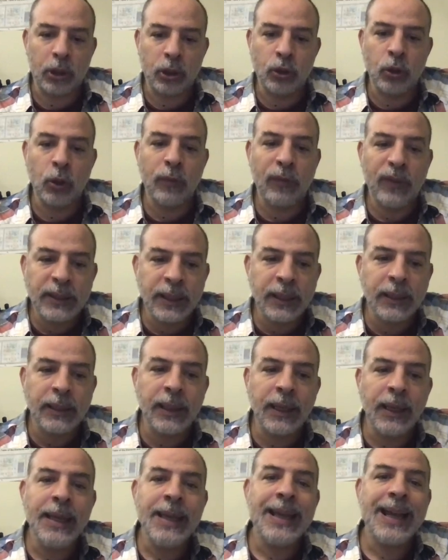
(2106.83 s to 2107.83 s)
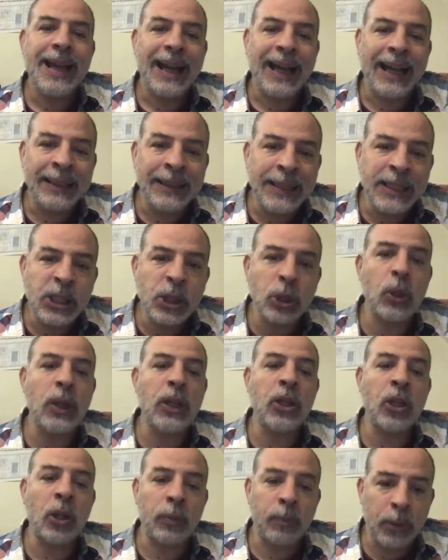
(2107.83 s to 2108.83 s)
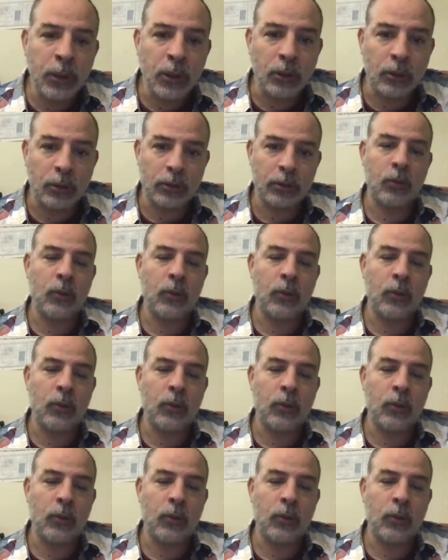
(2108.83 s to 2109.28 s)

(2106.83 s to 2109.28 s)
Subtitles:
surface area and is usually not pure.